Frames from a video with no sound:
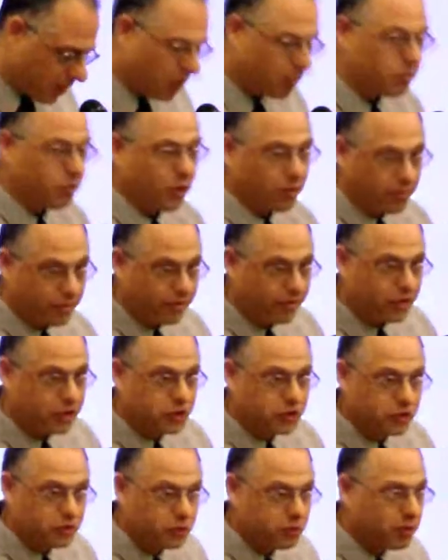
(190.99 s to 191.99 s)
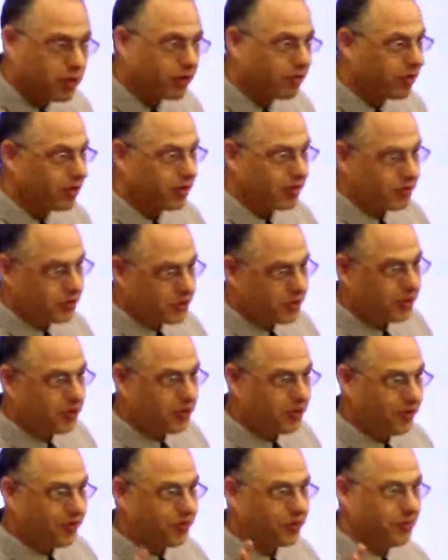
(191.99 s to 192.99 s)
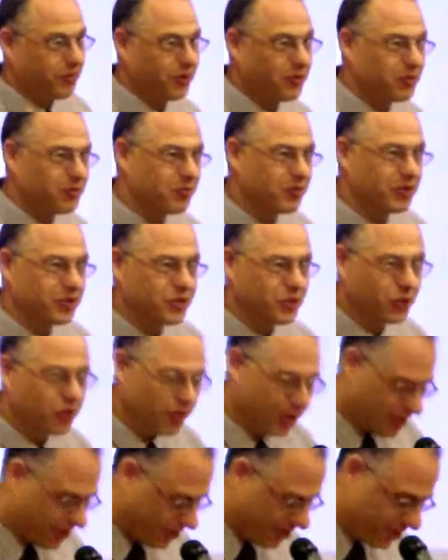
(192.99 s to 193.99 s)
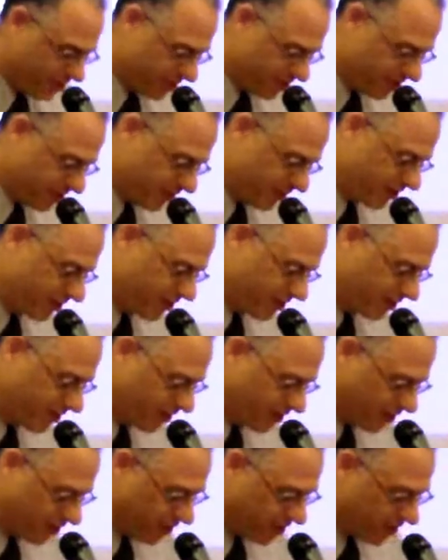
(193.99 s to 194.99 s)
not a professional speaker either, so you have to bear with me, sorry. So